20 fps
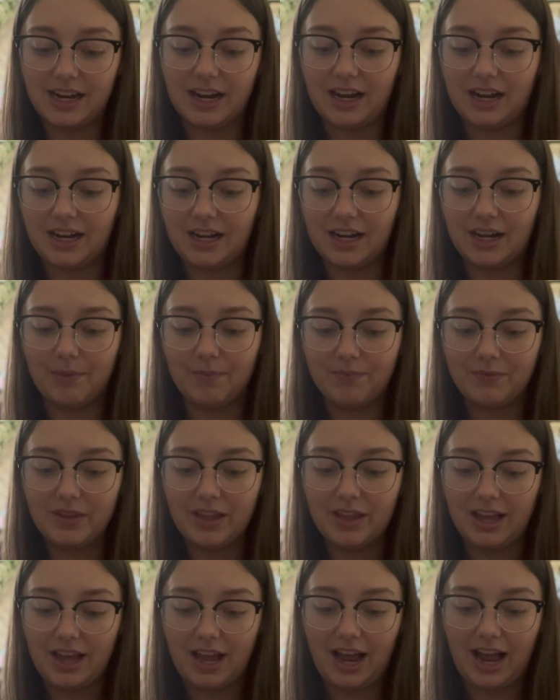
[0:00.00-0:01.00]
I've
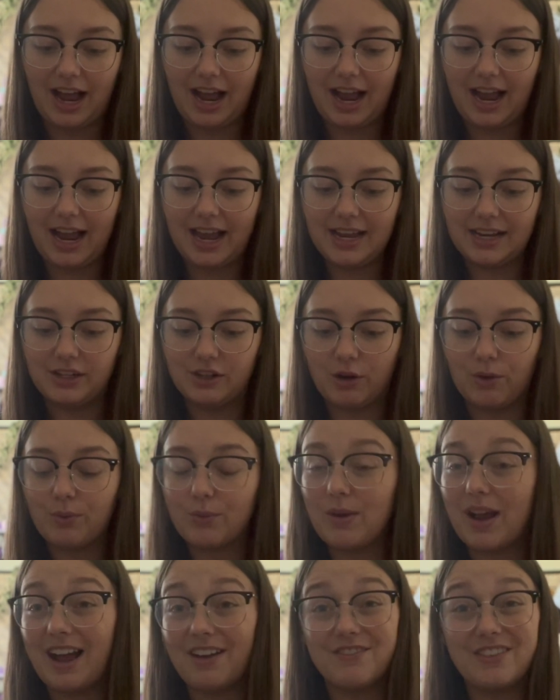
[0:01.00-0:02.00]

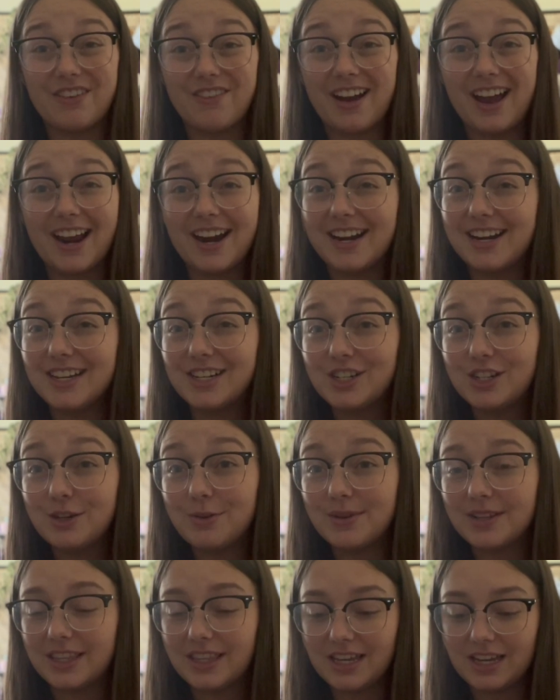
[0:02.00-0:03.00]
never had an issue
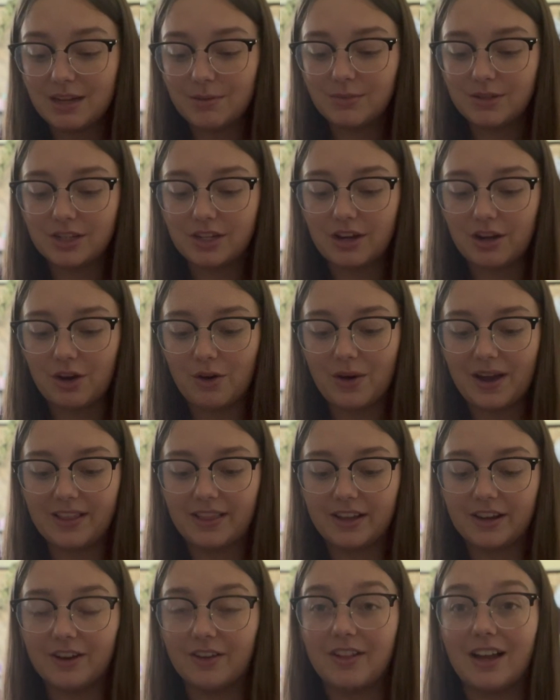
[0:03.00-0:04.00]
with them, and
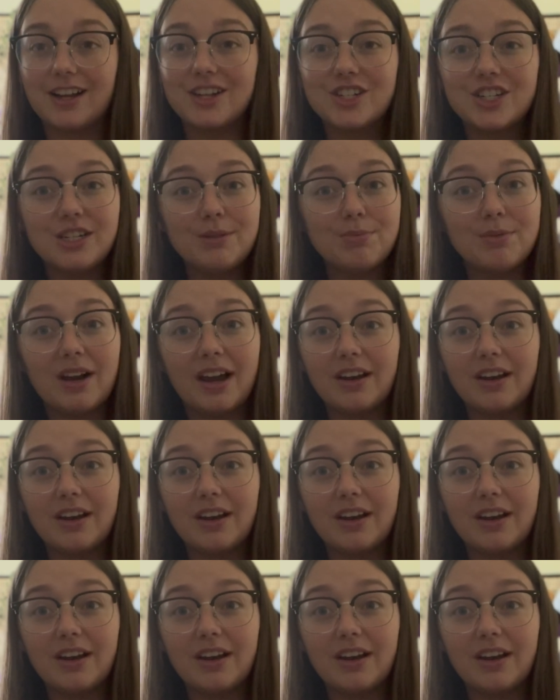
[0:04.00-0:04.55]
they're a lot cheaper.